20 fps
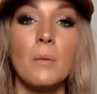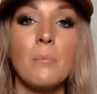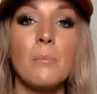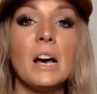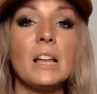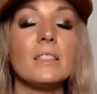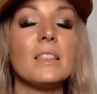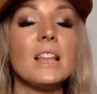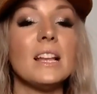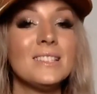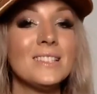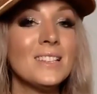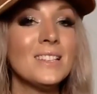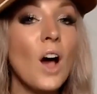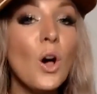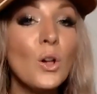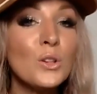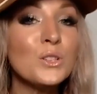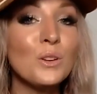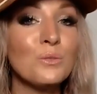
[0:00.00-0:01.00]
But let's
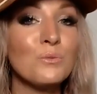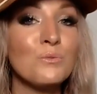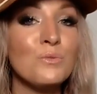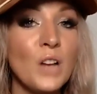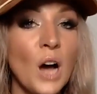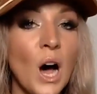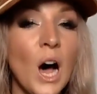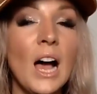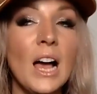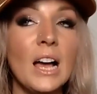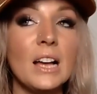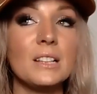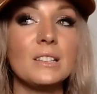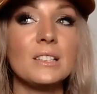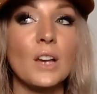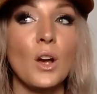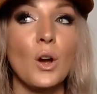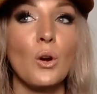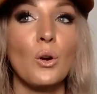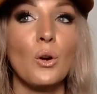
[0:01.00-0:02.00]
also not
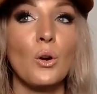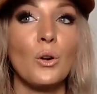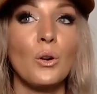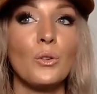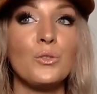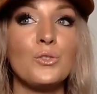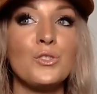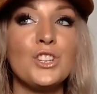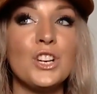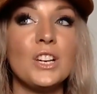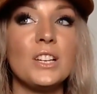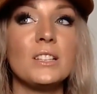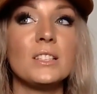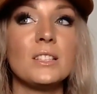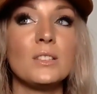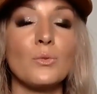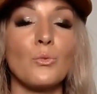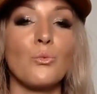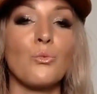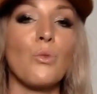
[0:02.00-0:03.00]

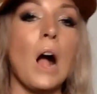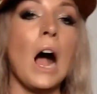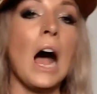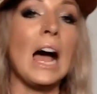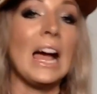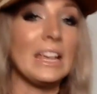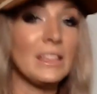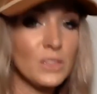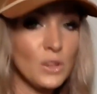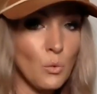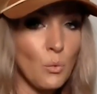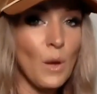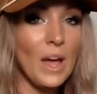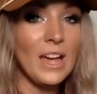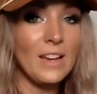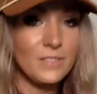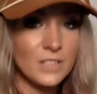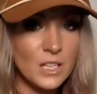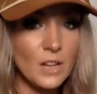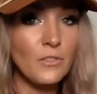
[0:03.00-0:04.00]
just ride the
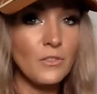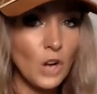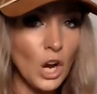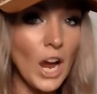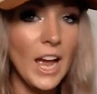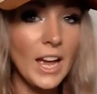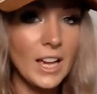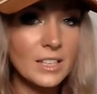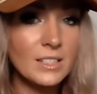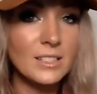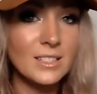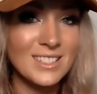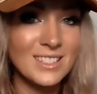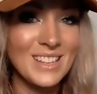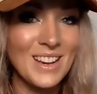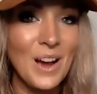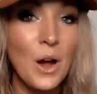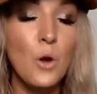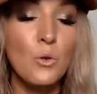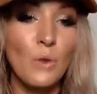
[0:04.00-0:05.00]
waves of
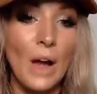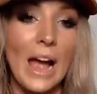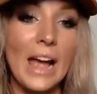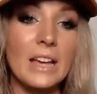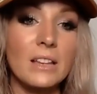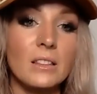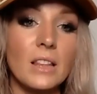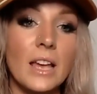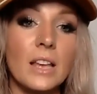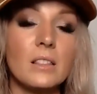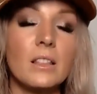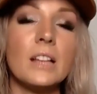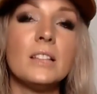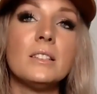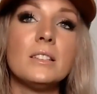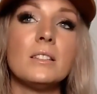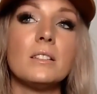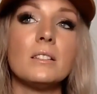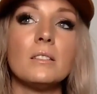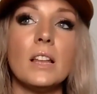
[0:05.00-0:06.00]
grace, right? Like
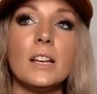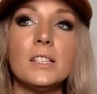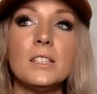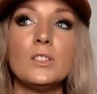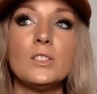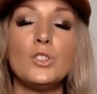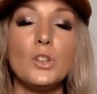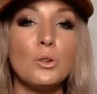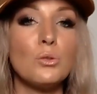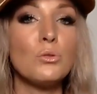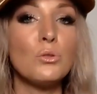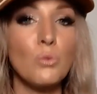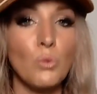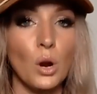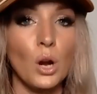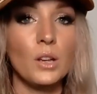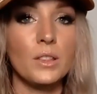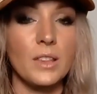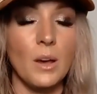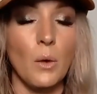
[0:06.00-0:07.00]
let's do the
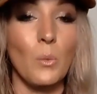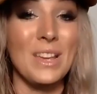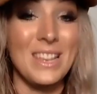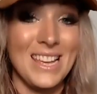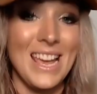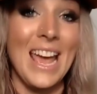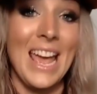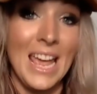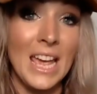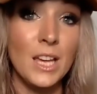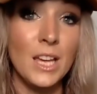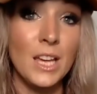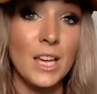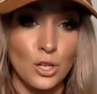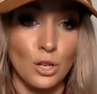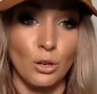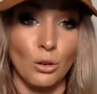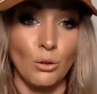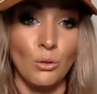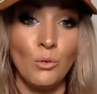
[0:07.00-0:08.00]
work that we can
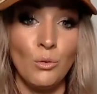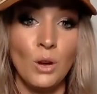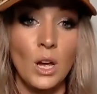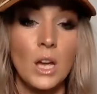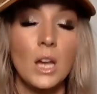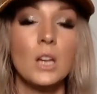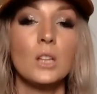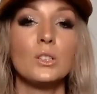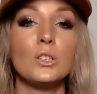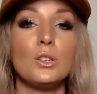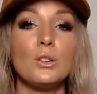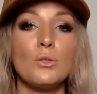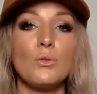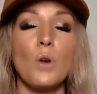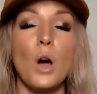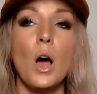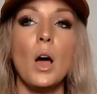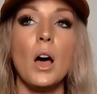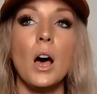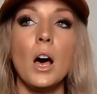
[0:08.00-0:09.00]
do
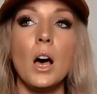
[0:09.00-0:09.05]
to